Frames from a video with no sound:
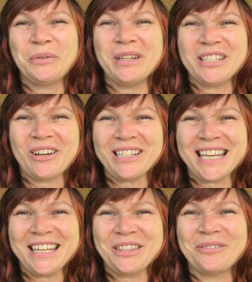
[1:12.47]
We
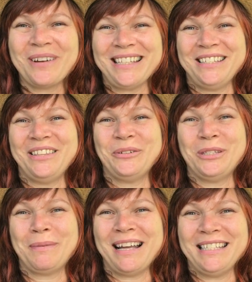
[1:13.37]
sauteed the rest of those
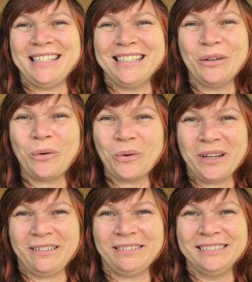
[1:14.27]
spices in
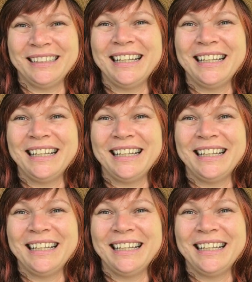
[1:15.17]
oil,